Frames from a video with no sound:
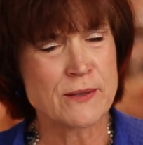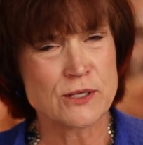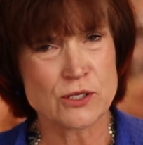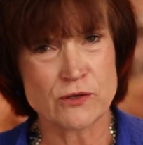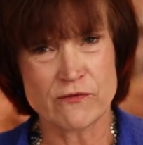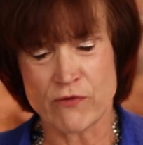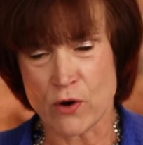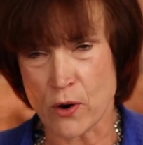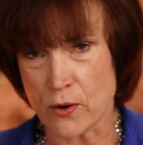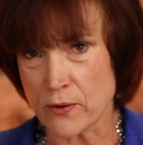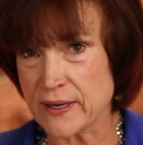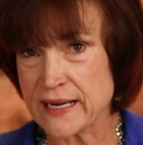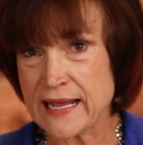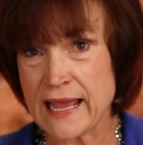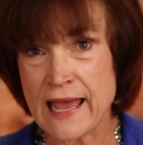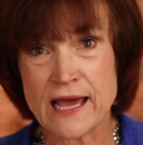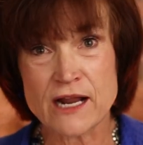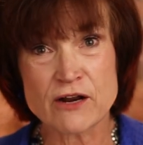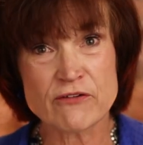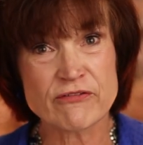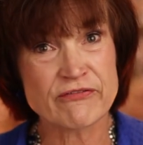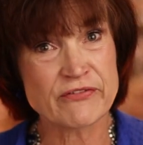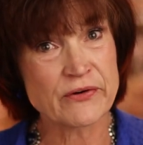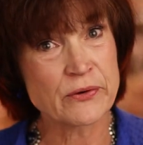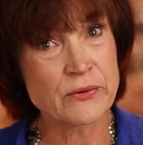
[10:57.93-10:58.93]
You've already
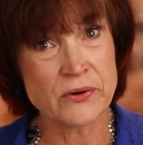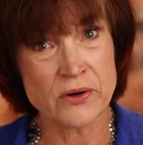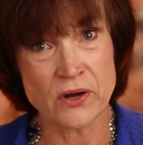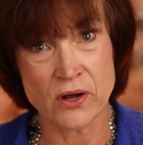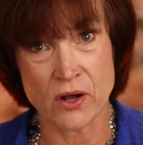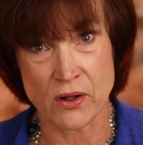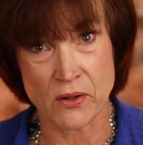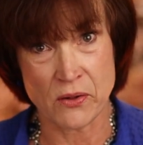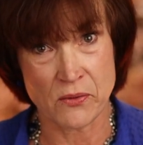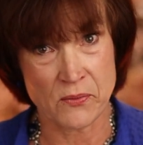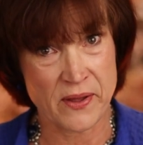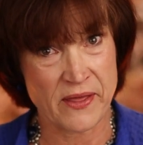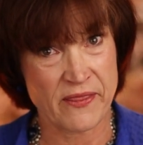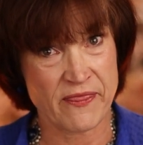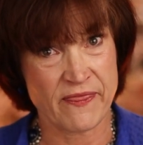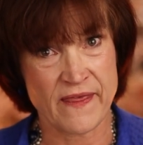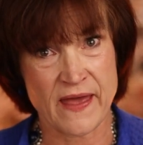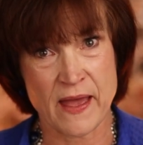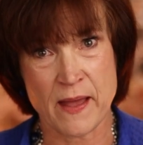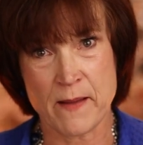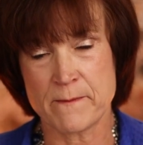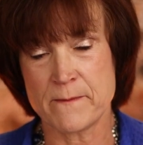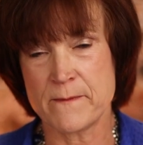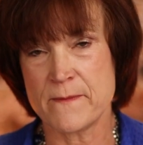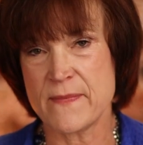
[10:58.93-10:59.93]
had a phone call with
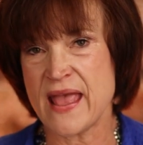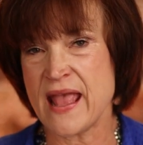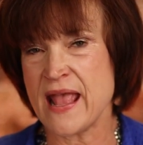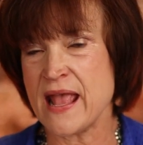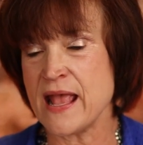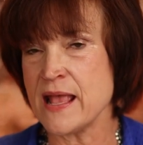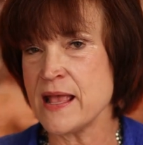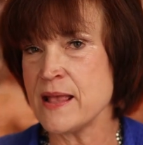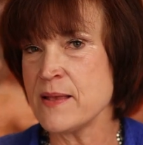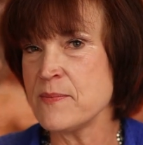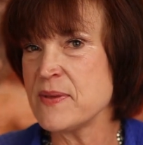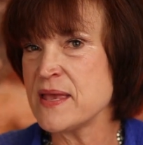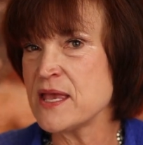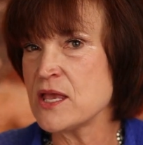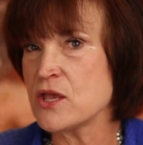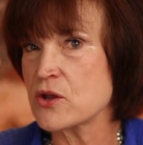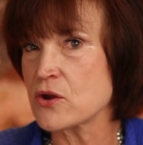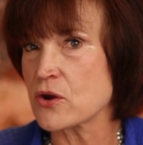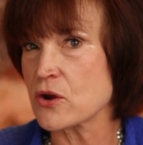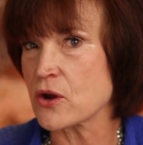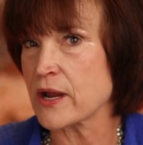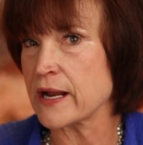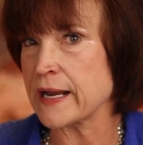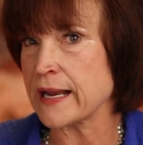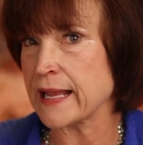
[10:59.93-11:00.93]
them. Maybe
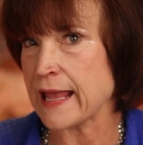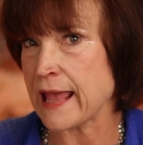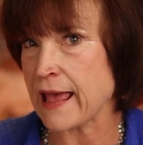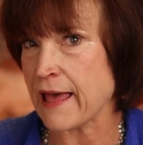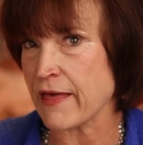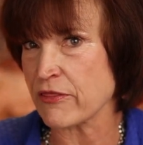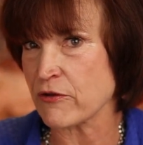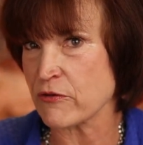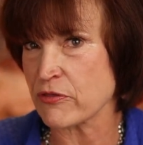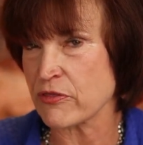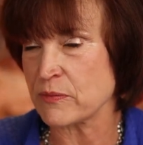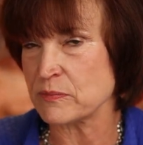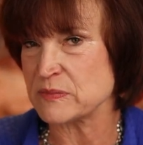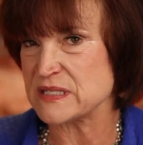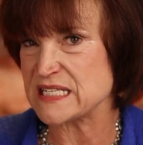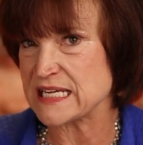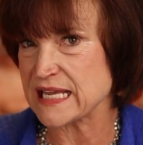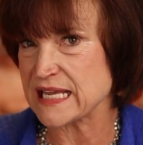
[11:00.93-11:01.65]
you're going to gather them